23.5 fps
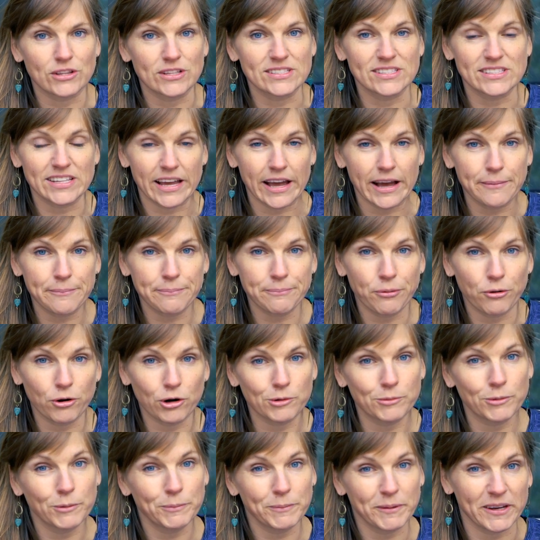the Zamp
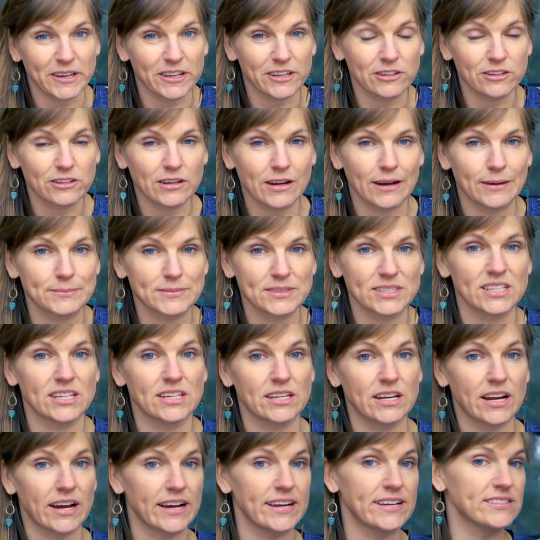portable panel comes in
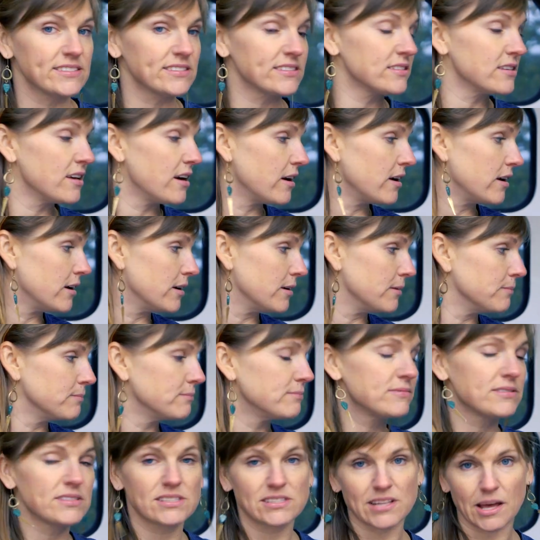a nice
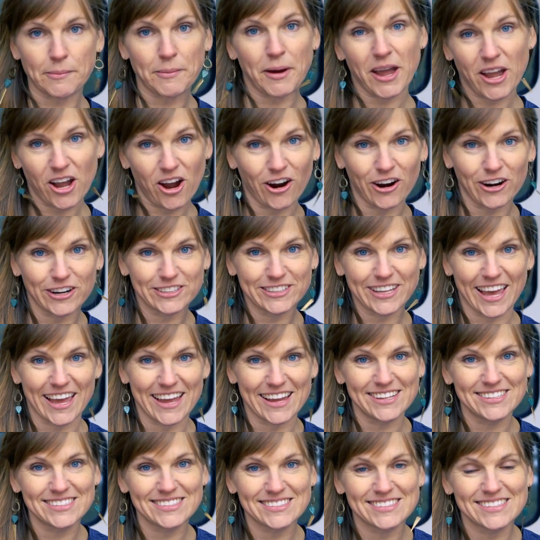semi-hard
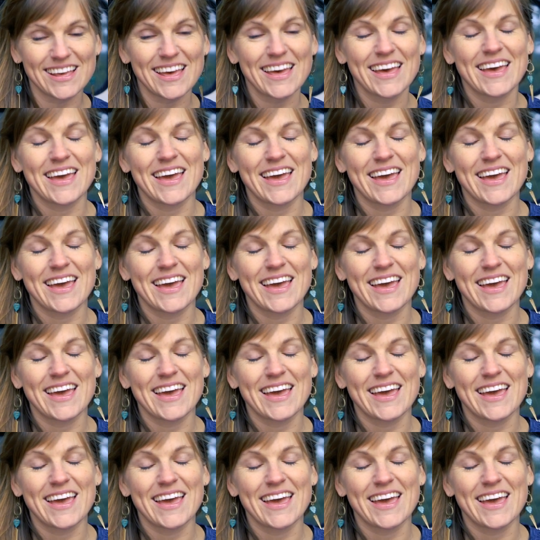case,